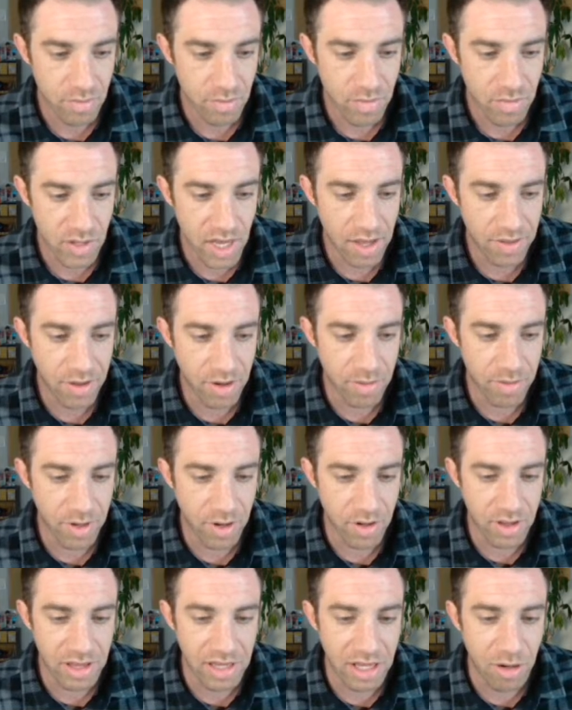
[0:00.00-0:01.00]
Yeah, they're
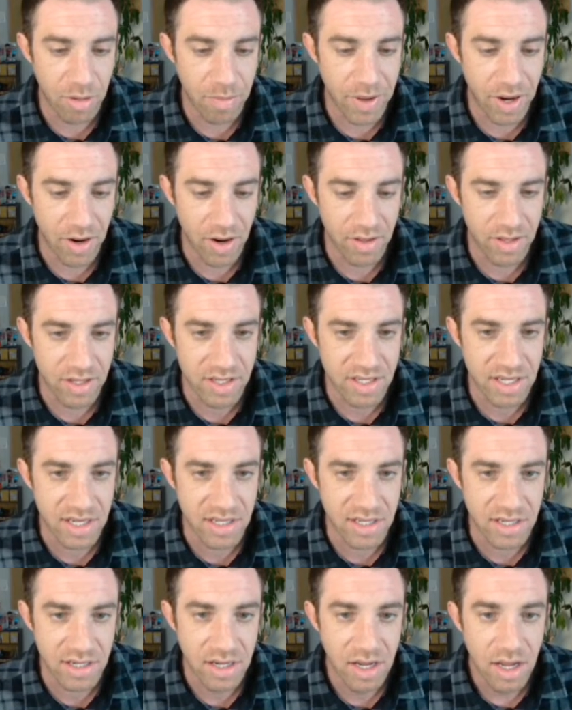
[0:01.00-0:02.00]
a little bit better on the
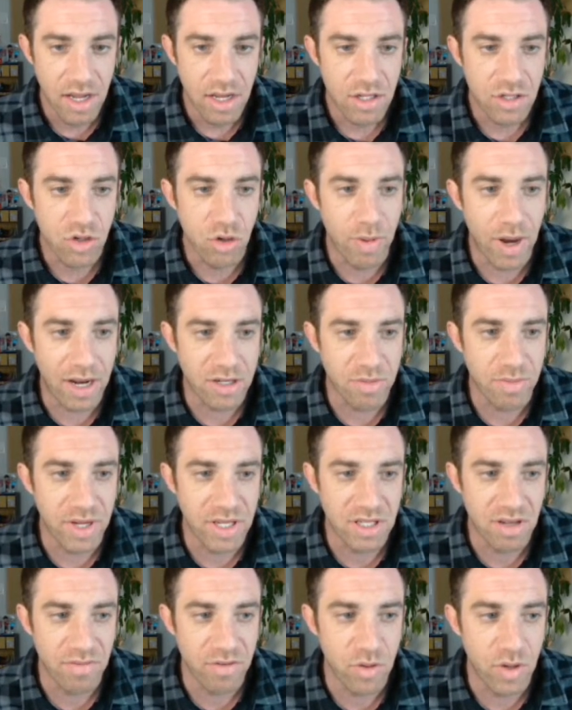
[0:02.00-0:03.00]
season. Zubac
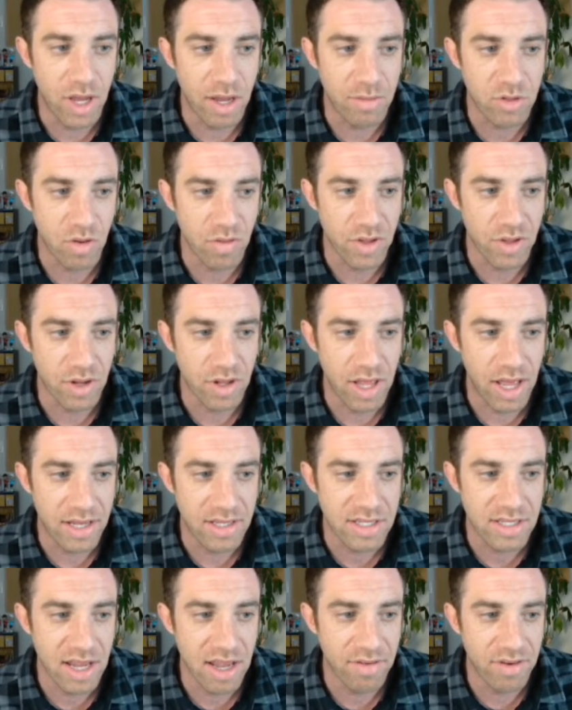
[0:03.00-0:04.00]
missed a few games over their
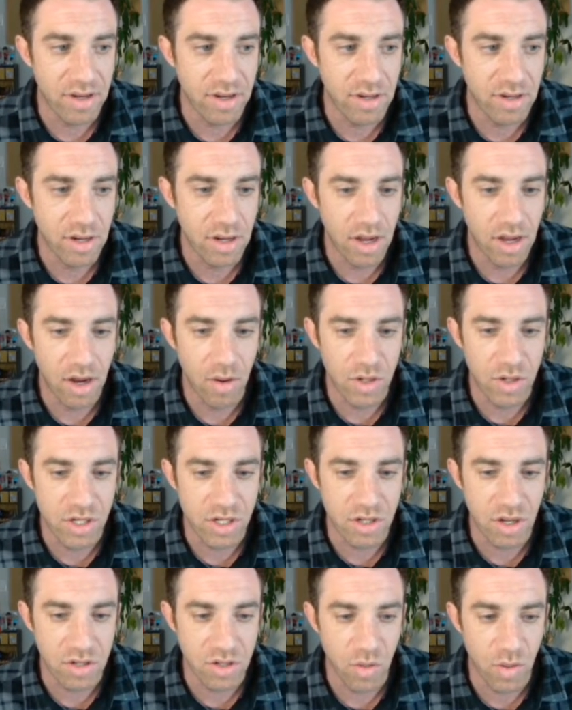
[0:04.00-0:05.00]
last 7, which is
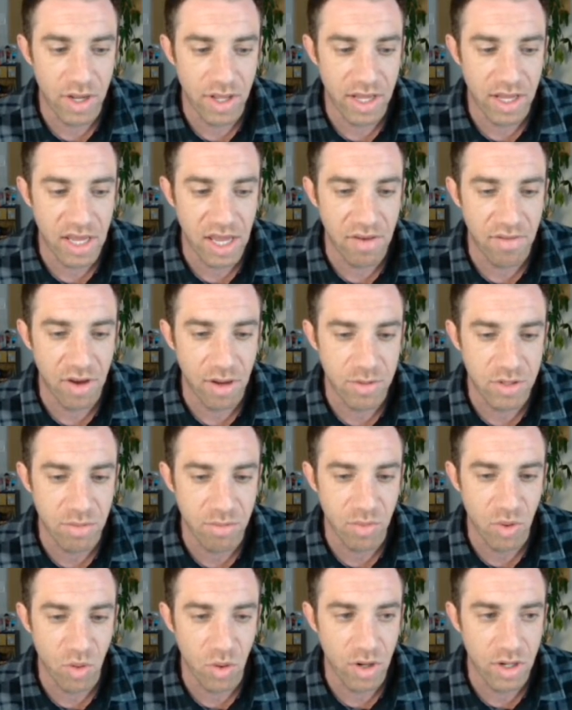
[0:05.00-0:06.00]
also why they gave up some
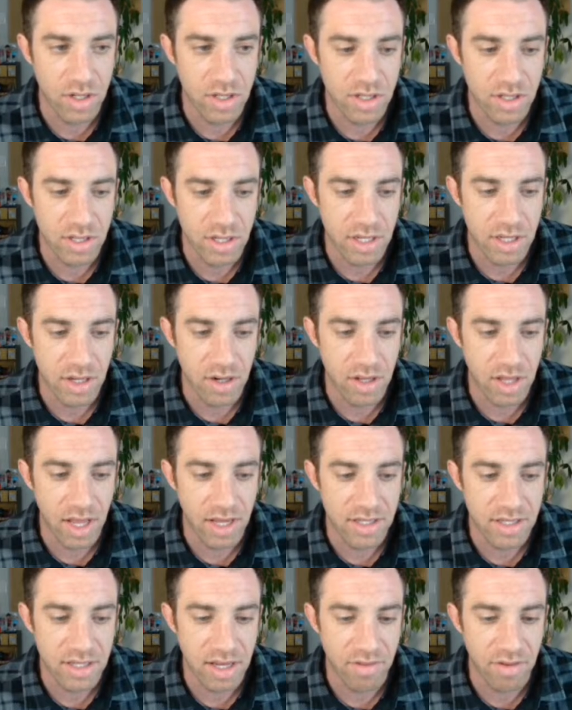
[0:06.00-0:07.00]
boards in their
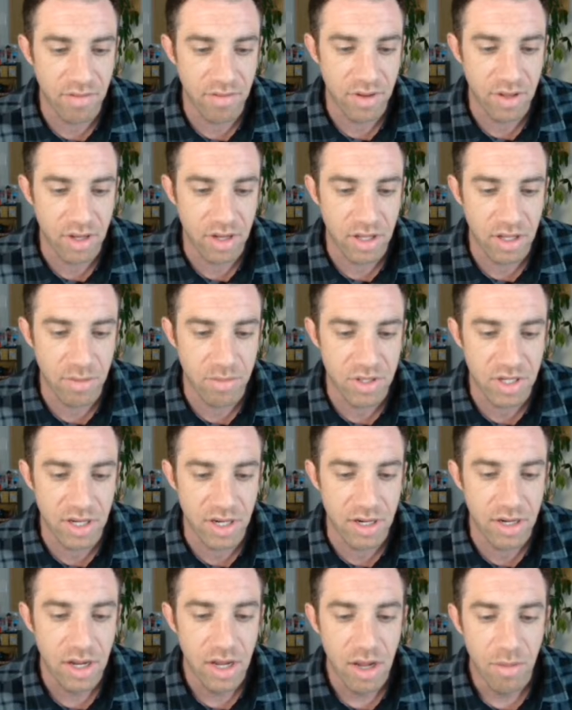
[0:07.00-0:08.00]
last 7 for the Clips
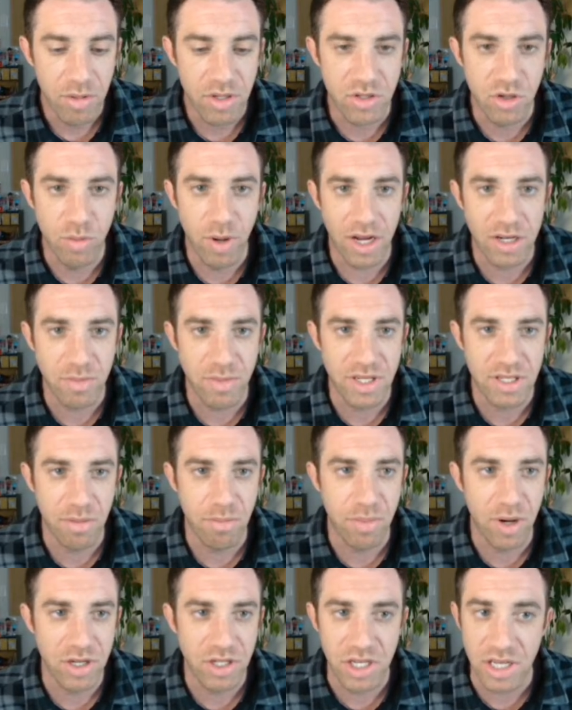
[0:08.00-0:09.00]
here. But Zubac missed a
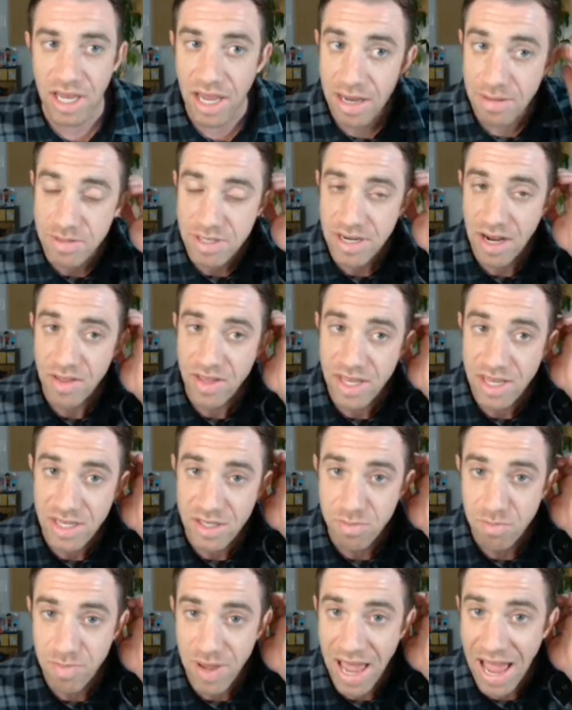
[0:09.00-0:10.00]
bunch of games, and now that he's
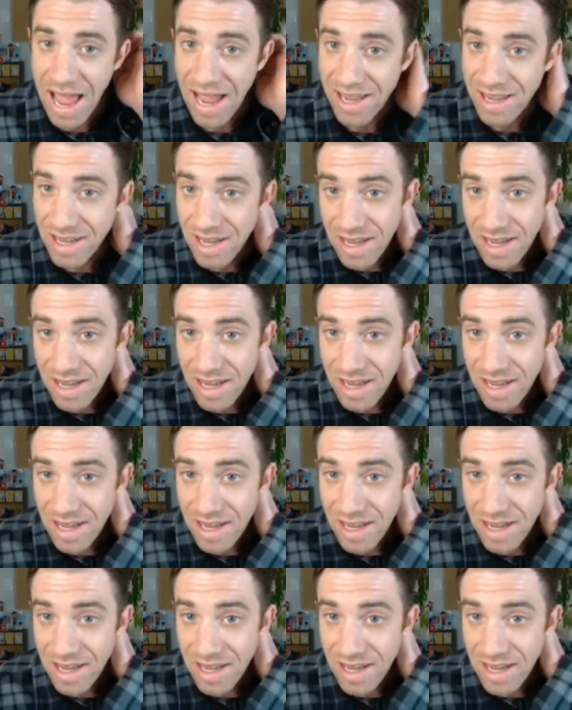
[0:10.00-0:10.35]
back,